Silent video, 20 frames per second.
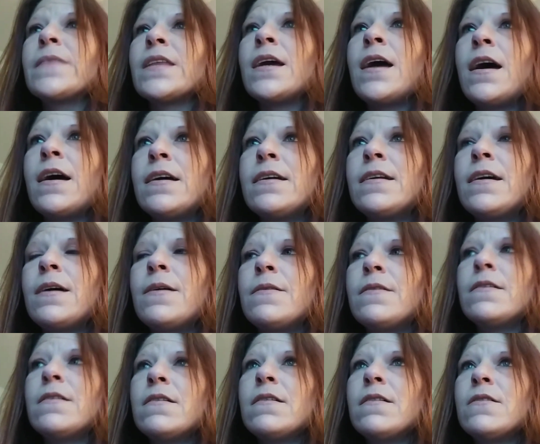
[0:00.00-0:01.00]
had
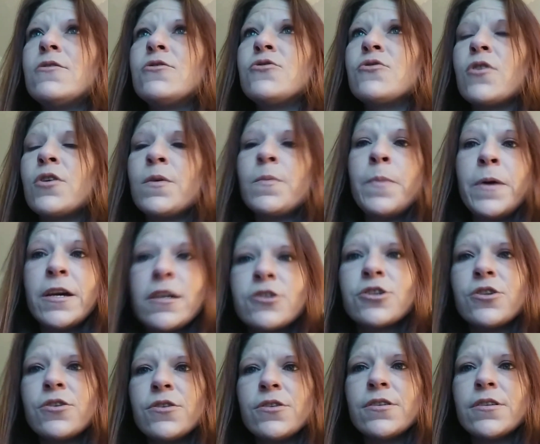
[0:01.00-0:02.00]
drawn a
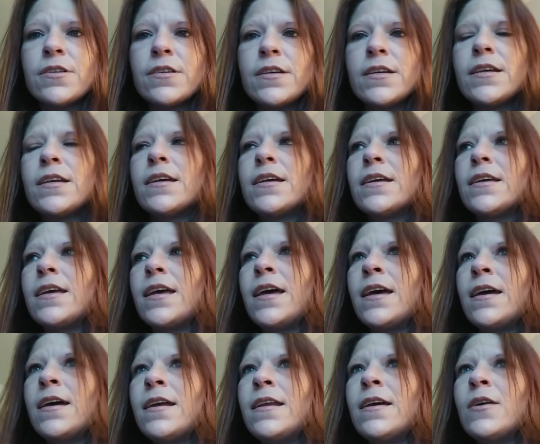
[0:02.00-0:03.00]
picture,
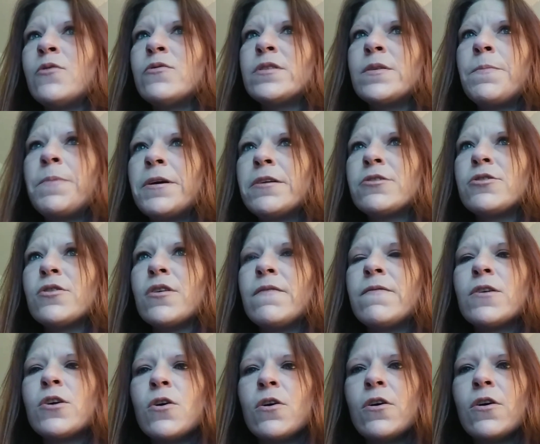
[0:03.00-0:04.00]
and it was a picture of
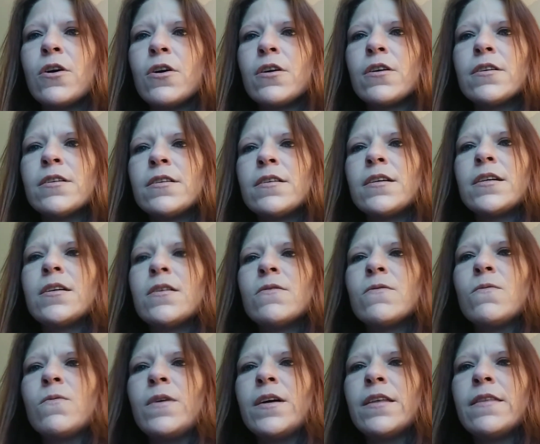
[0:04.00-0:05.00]
a car
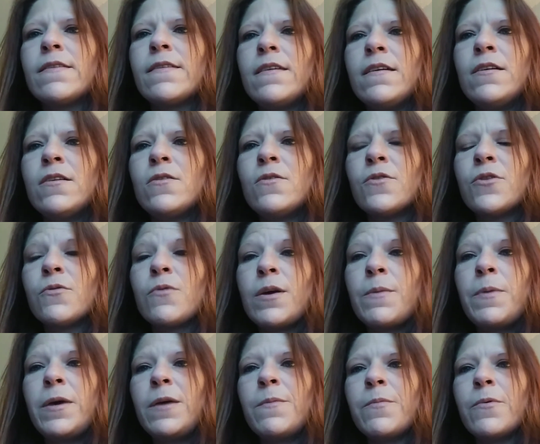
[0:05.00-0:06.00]
with, you know, three
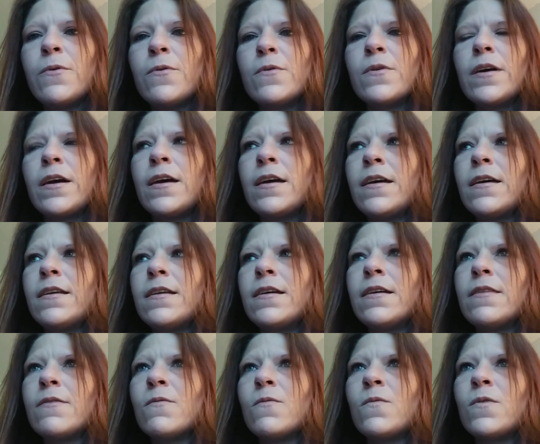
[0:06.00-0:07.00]
people, and
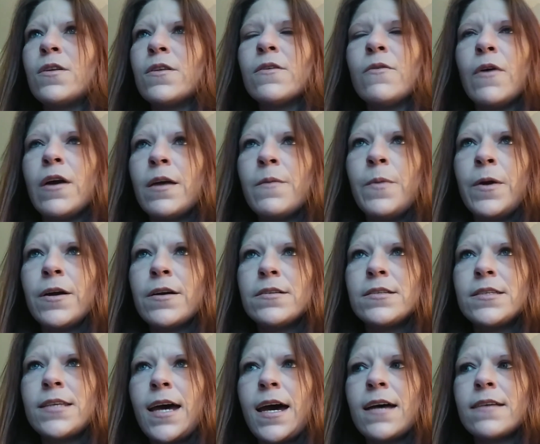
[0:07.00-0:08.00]
one of the
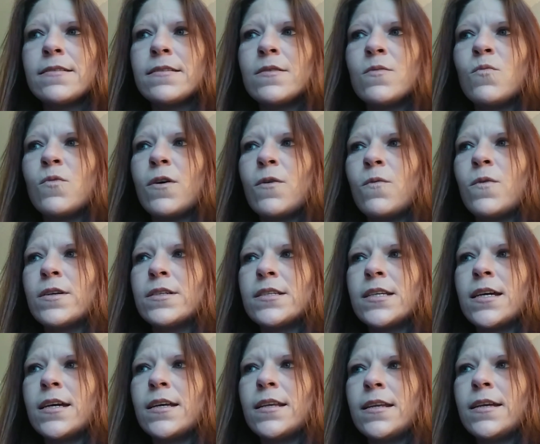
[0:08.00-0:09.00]
grandparents asked him what was
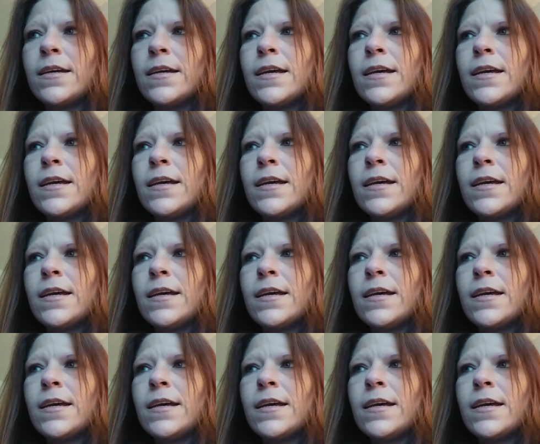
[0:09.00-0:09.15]
it,